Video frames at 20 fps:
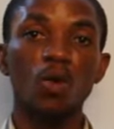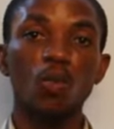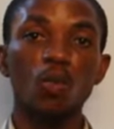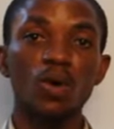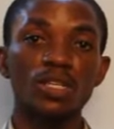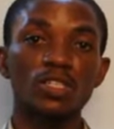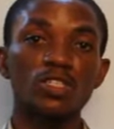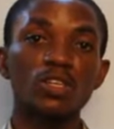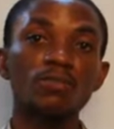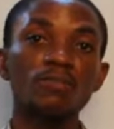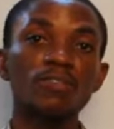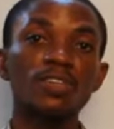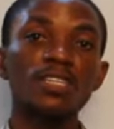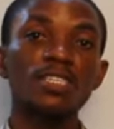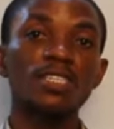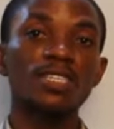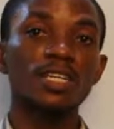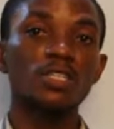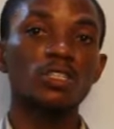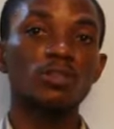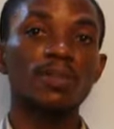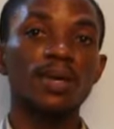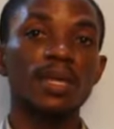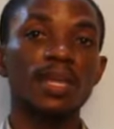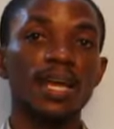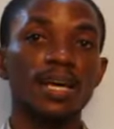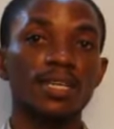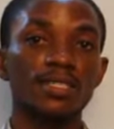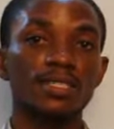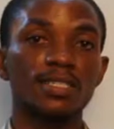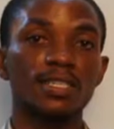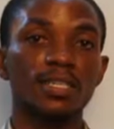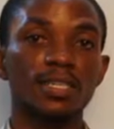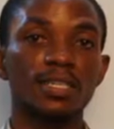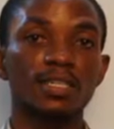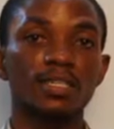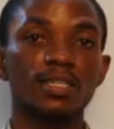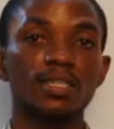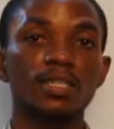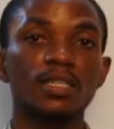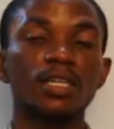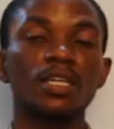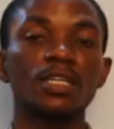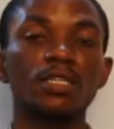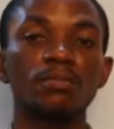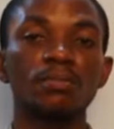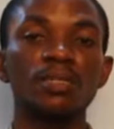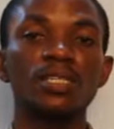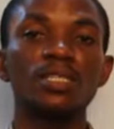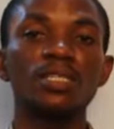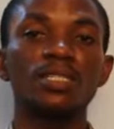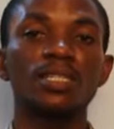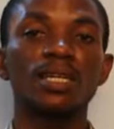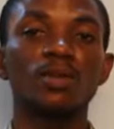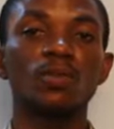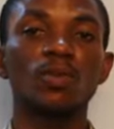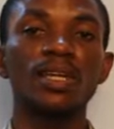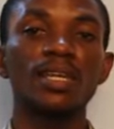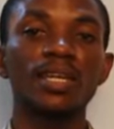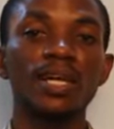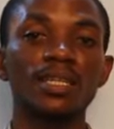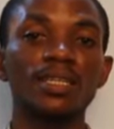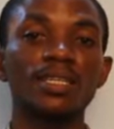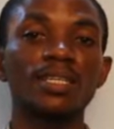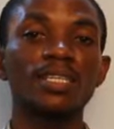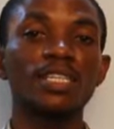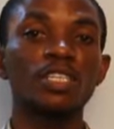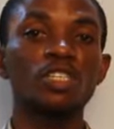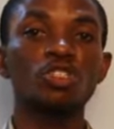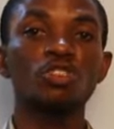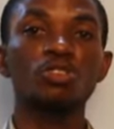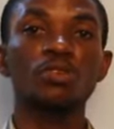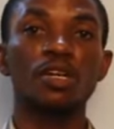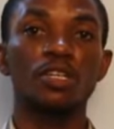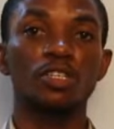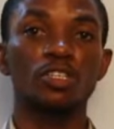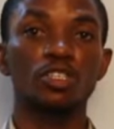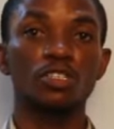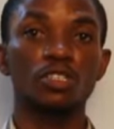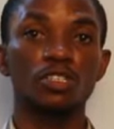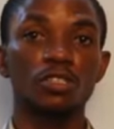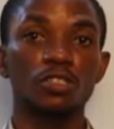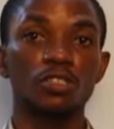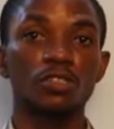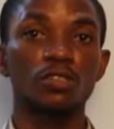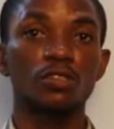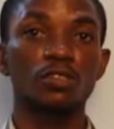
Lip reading: When something is said to be elastic, it means that when that thing is stretched